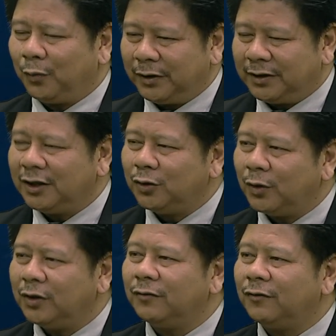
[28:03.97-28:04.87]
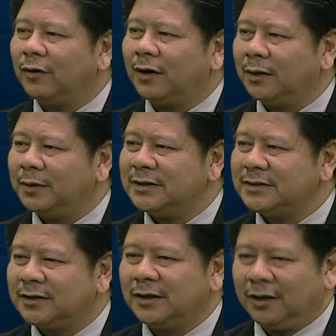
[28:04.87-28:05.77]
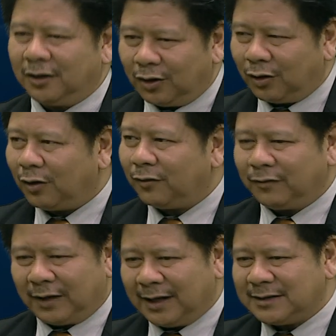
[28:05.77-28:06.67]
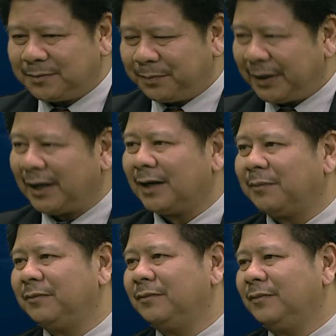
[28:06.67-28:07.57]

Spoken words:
within 24 hours of us picking up